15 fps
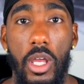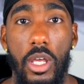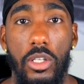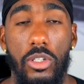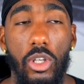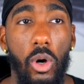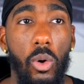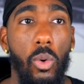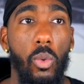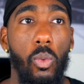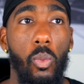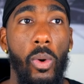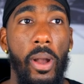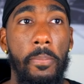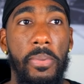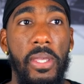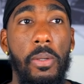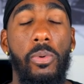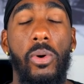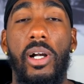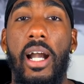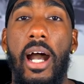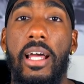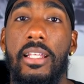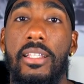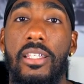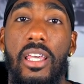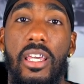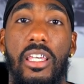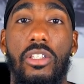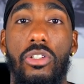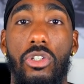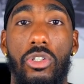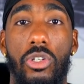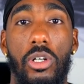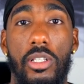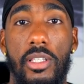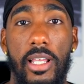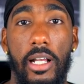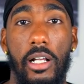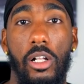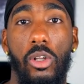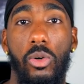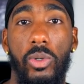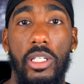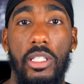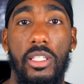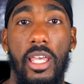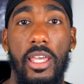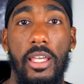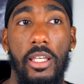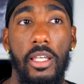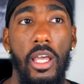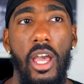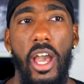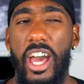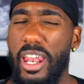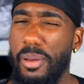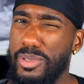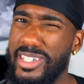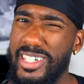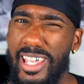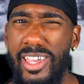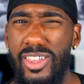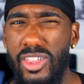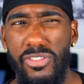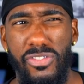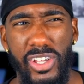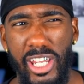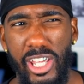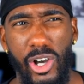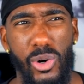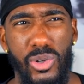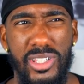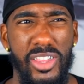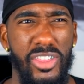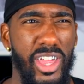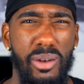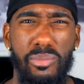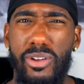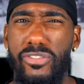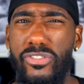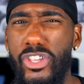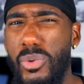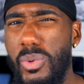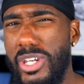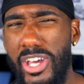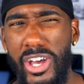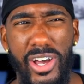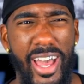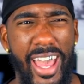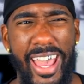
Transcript: So when people are kind of taking shots at Chloe Ting and I'm seeing the videos and they're reviewing her